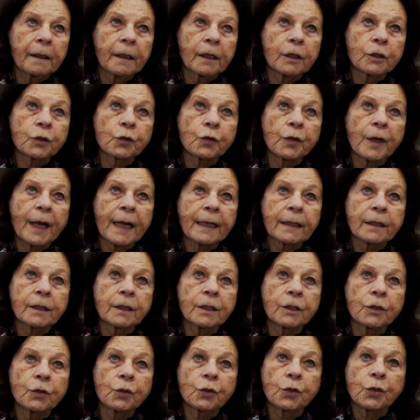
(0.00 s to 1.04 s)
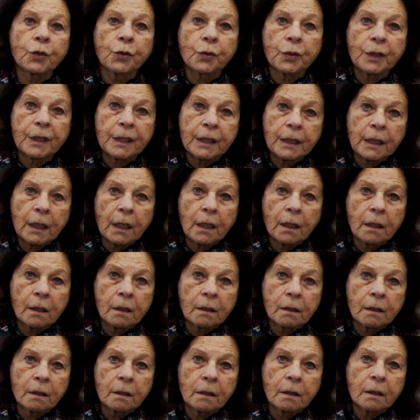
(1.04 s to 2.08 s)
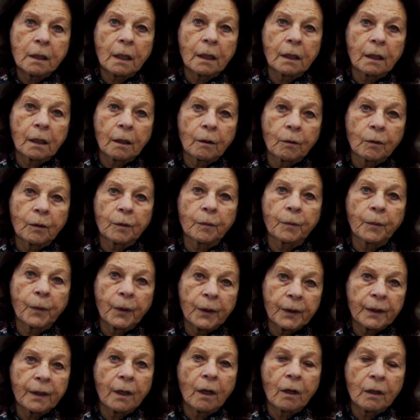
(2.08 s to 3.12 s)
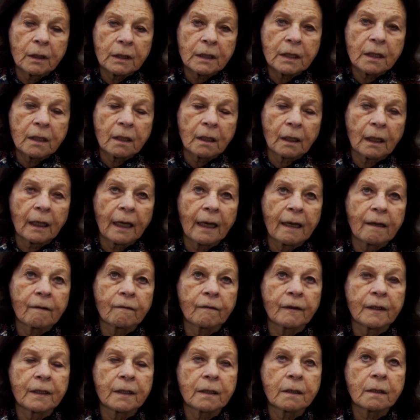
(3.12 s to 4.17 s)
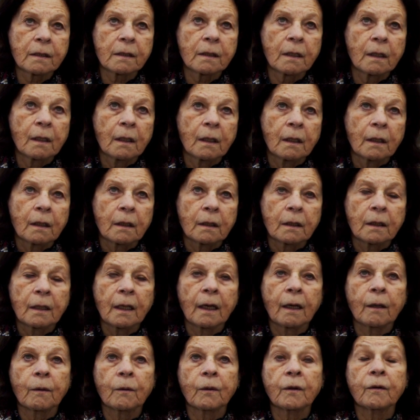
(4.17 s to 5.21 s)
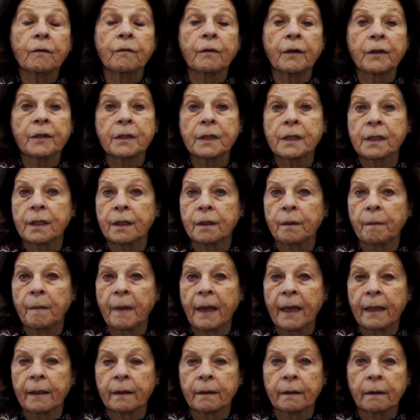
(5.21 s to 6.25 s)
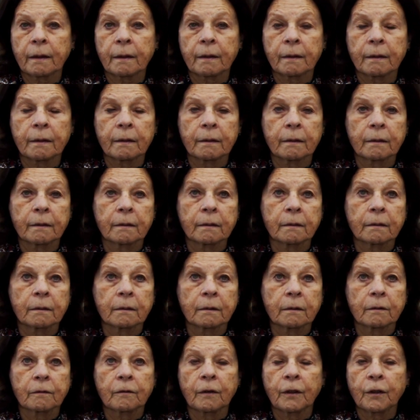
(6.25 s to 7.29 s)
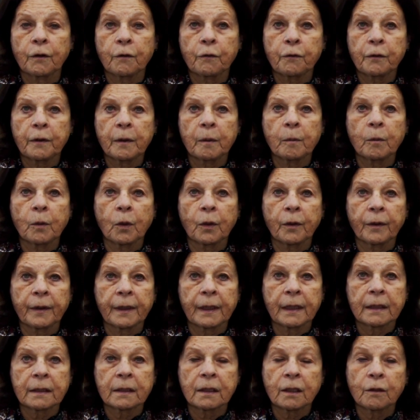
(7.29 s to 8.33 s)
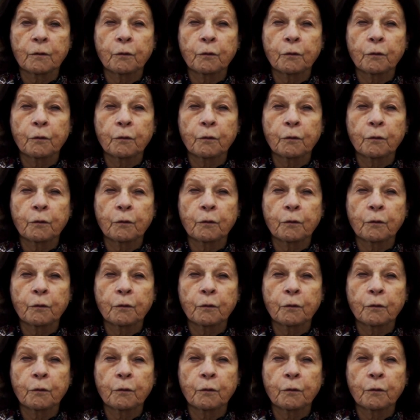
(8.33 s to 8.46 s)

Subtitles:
attracted to scenes that he would put onto the canvas that were very cinematic, very film-oriented,